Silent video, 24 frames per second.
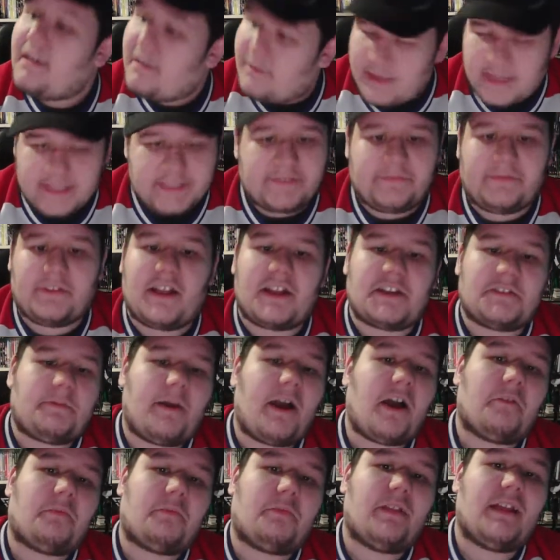It's a Flyers
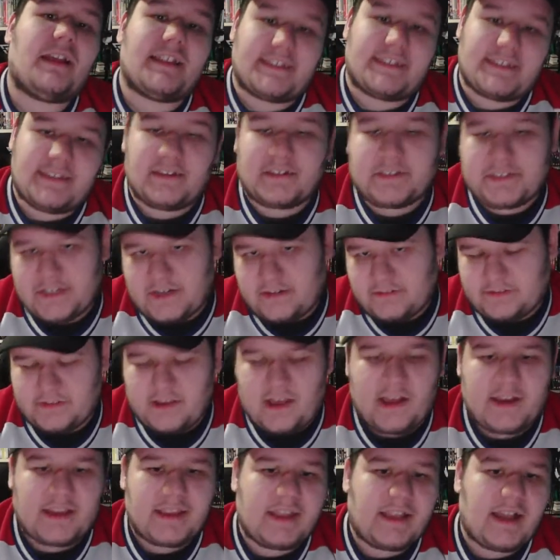power play. It sucks. Shout out the
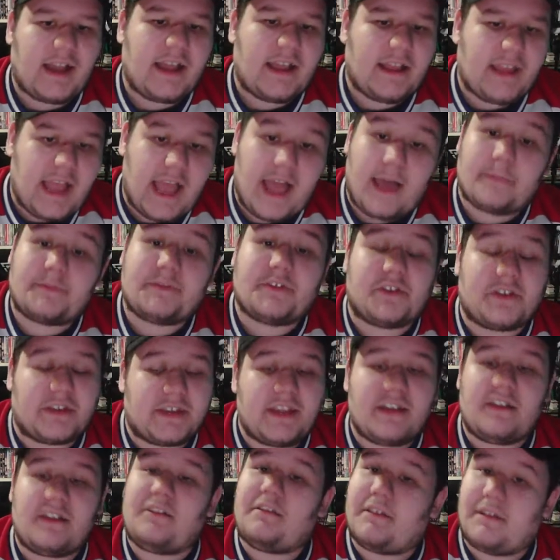hockey guy. Habs good
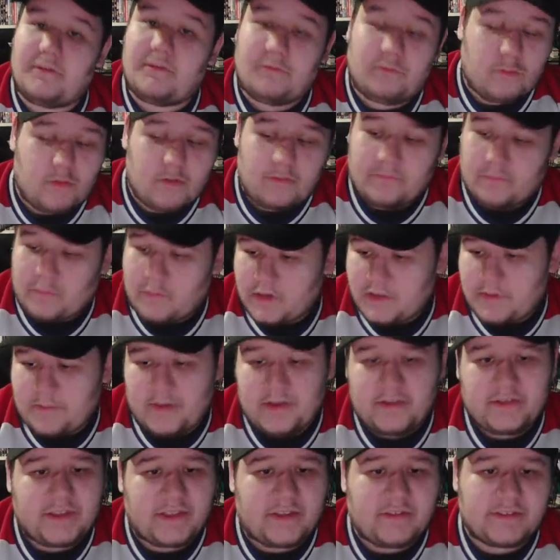kill. We're on for one on the
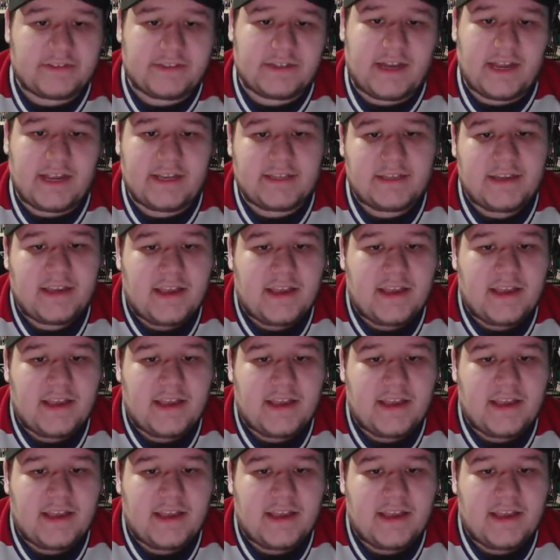penalty kill tonight.